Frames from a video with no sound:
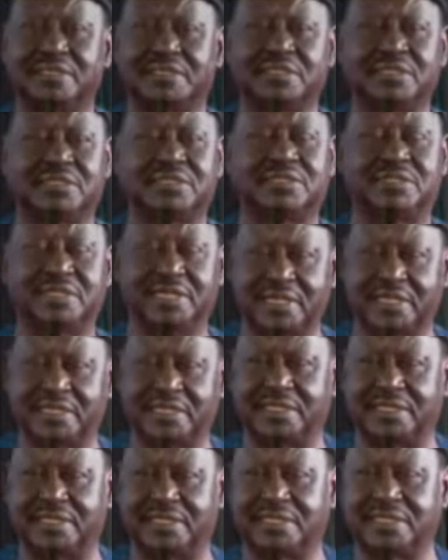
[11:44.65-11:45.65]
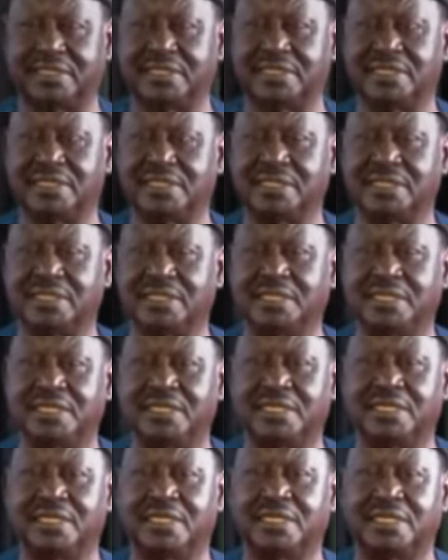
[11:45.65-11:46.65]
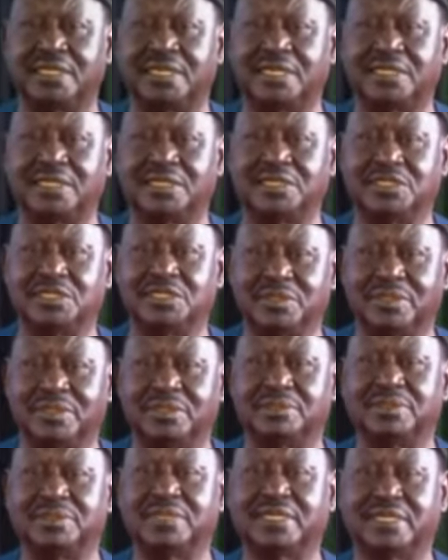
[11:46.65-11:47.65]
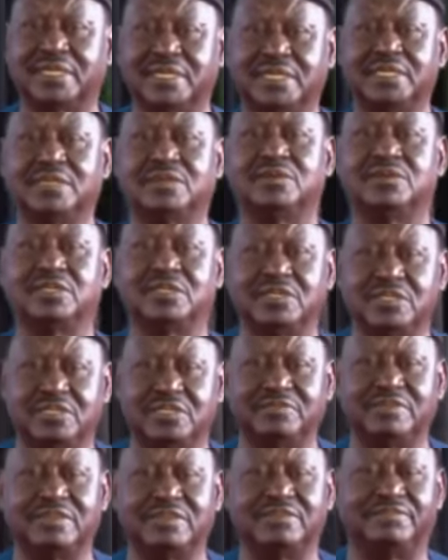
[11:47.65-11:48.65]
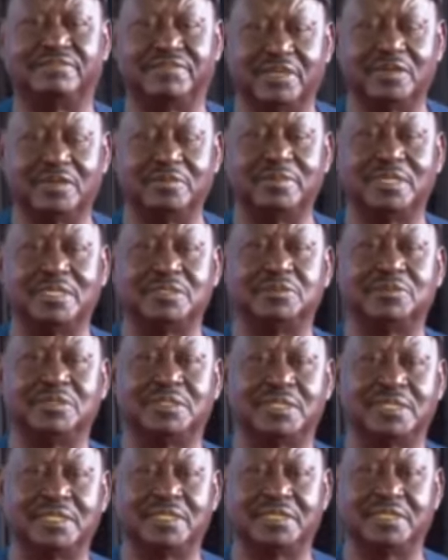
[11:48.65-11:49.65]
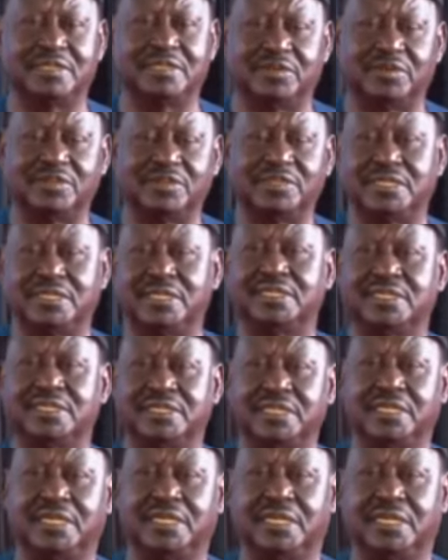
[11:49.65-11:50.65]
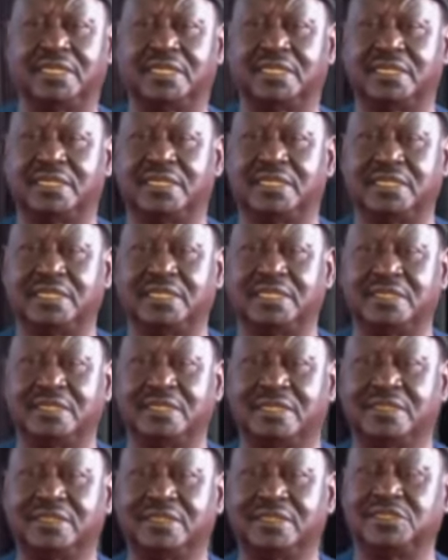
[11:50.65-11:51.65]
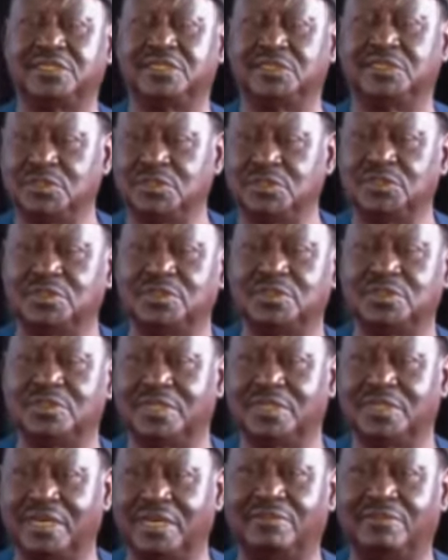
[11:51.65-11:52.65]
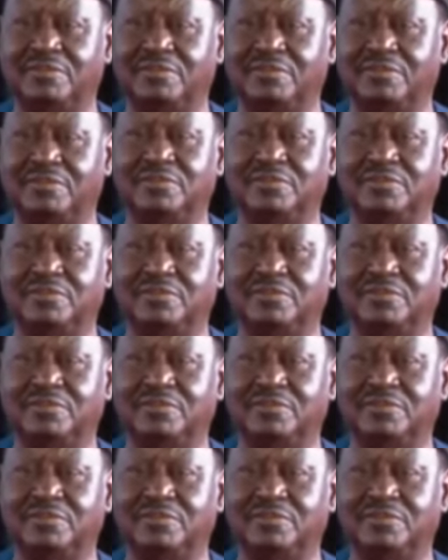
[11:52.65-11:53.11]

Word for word: arrest this trend and ensure that we create conducive environment within the continent here. That this youth do not have to,